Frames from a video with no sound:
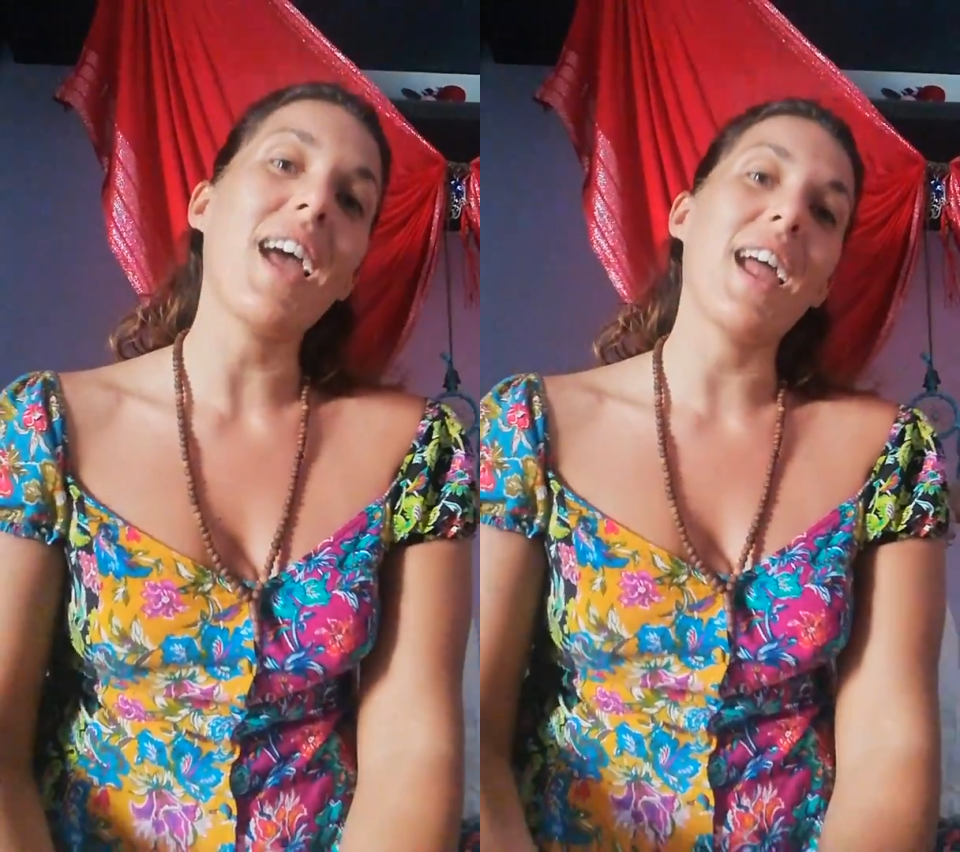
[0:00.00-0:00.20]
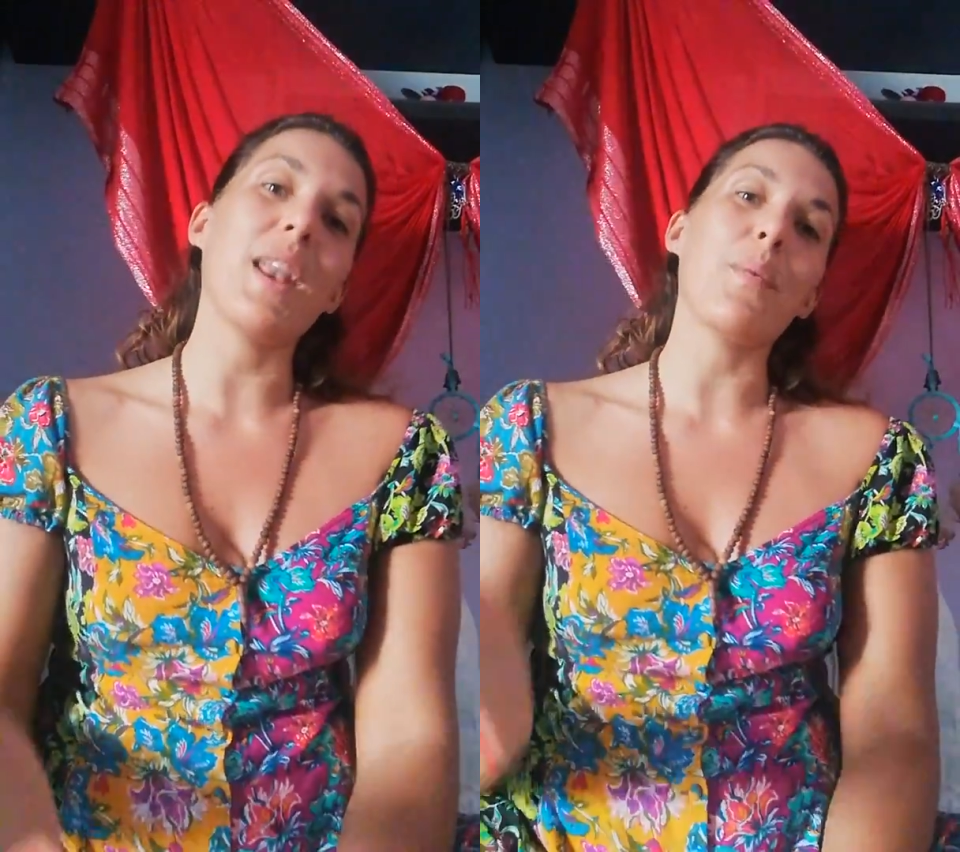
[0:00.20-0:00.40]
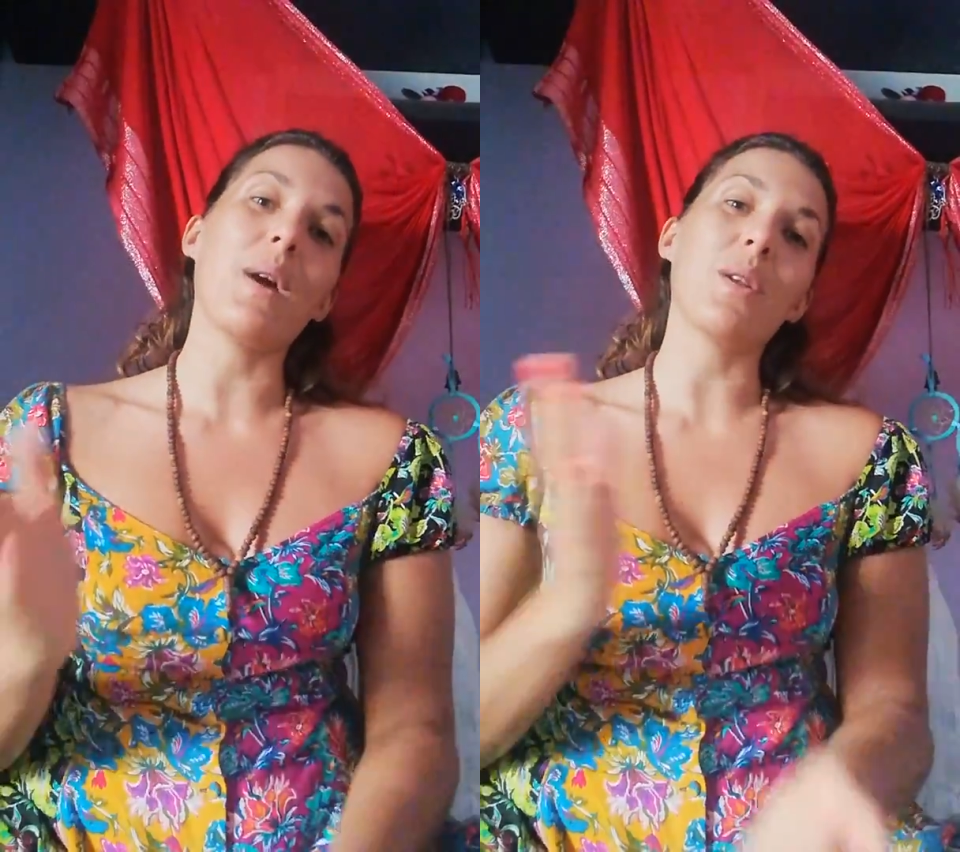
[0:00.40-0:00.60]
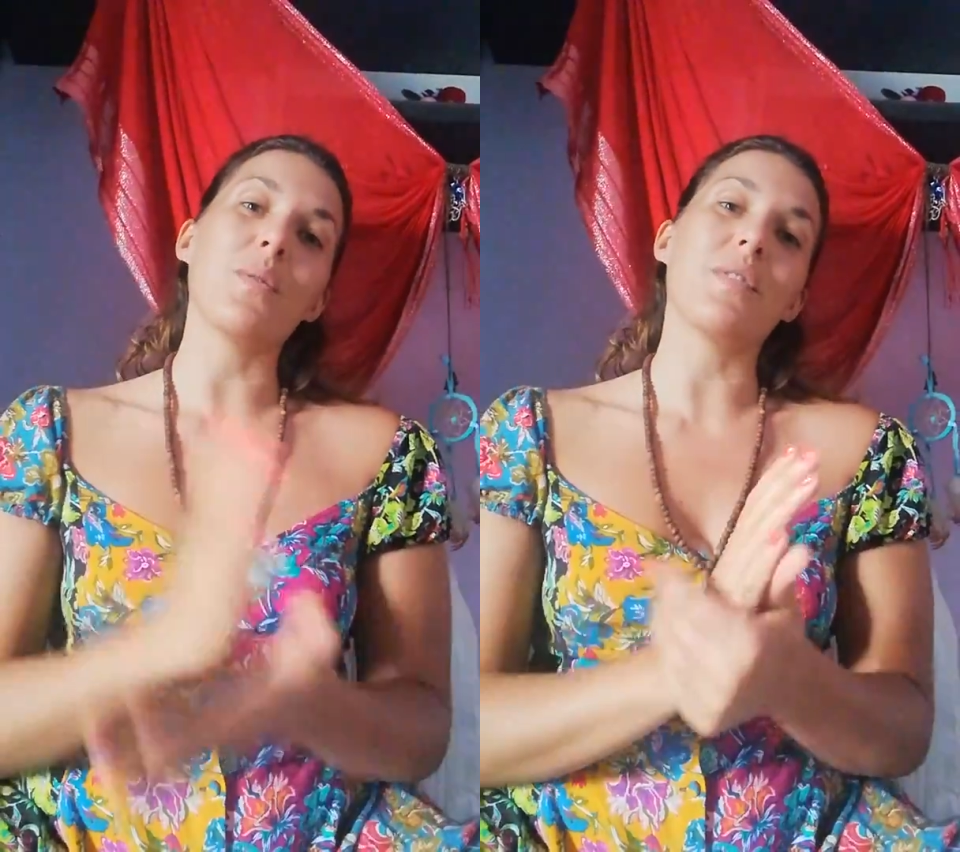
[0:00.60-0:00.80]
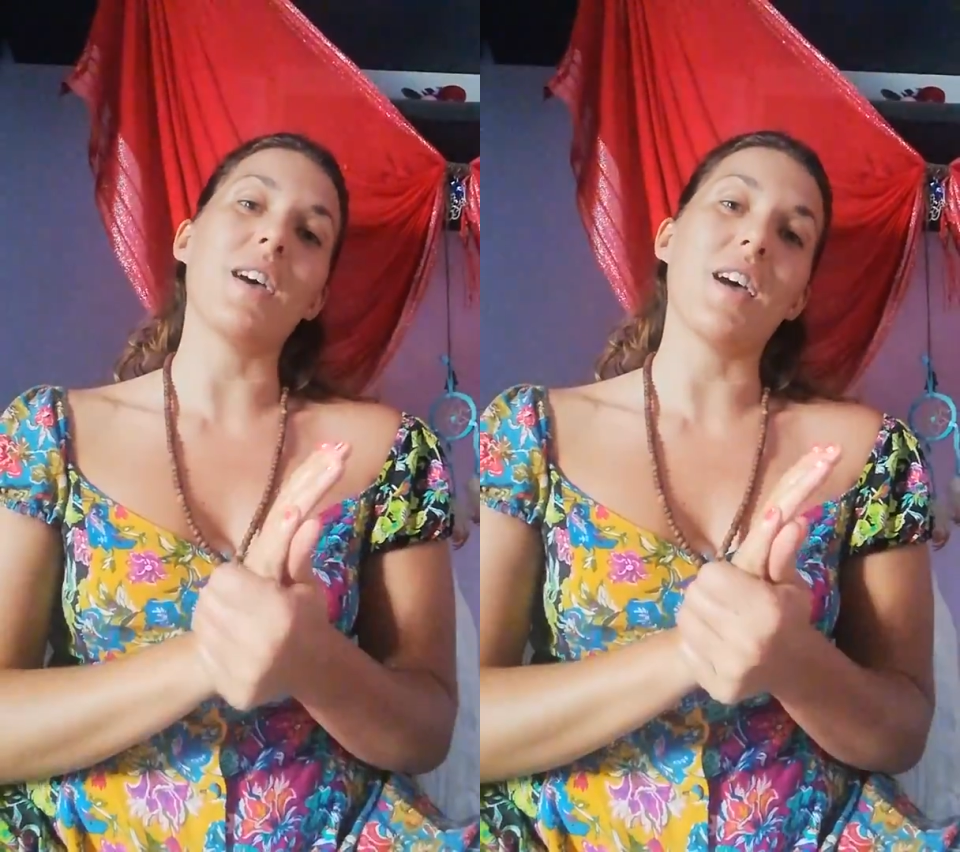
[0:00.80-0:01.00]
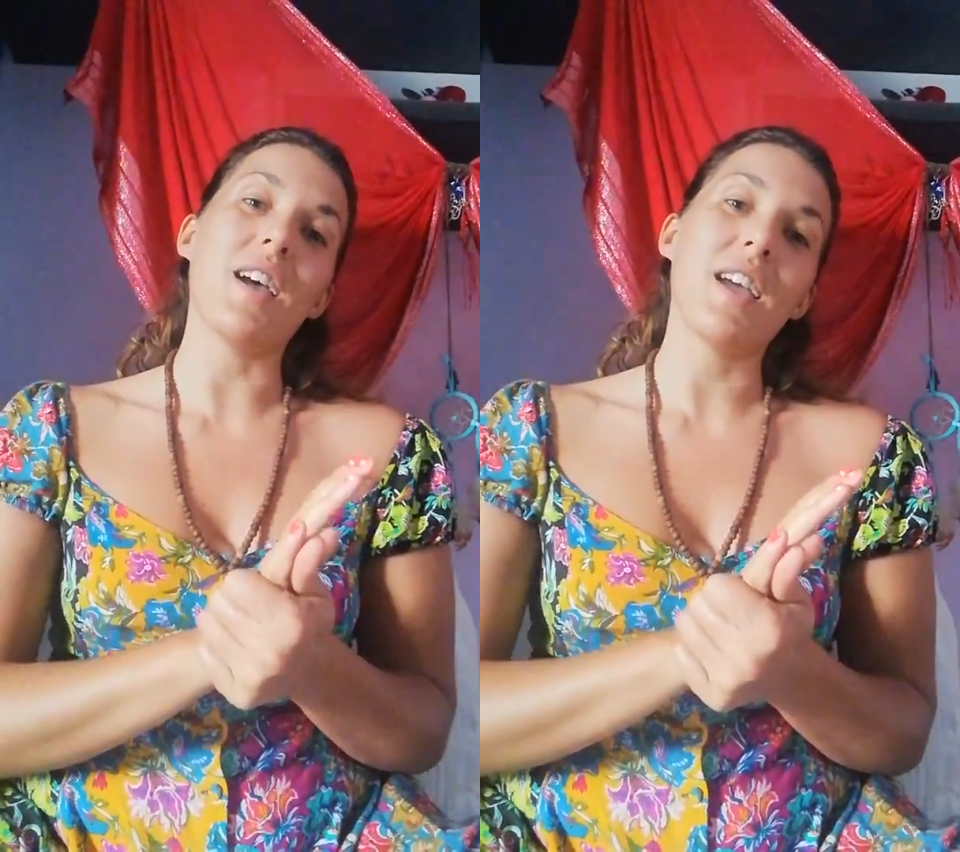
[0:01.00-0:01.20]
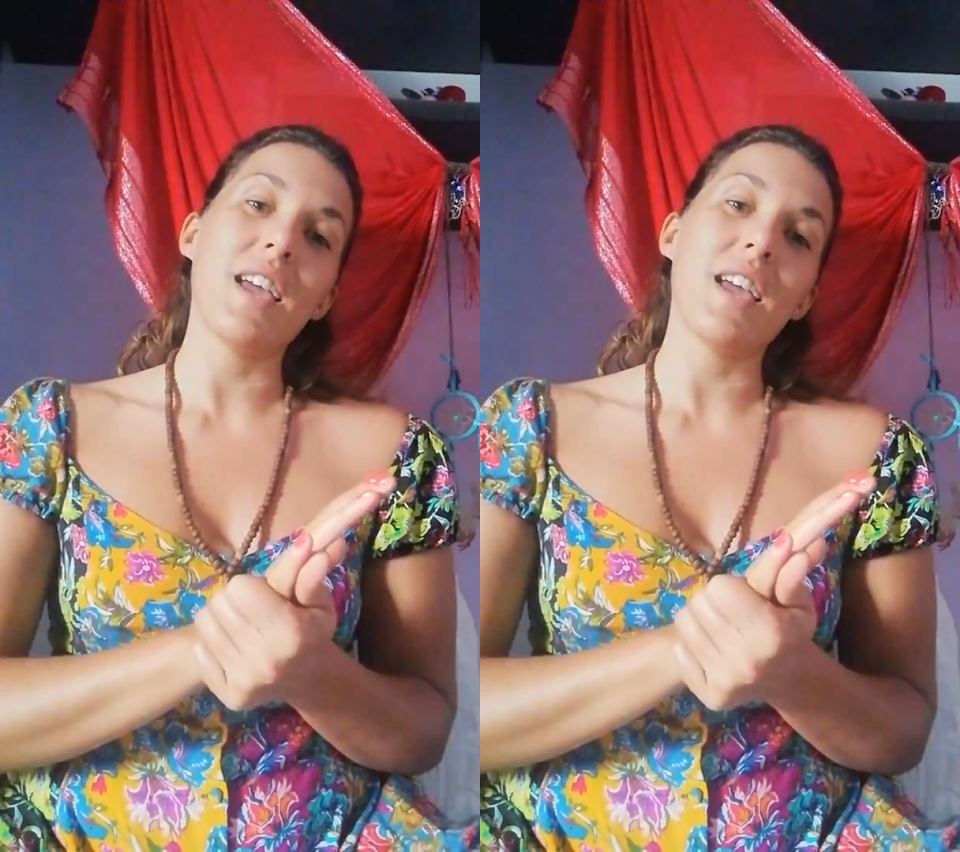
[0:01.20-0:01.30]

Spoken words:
and I'm one of the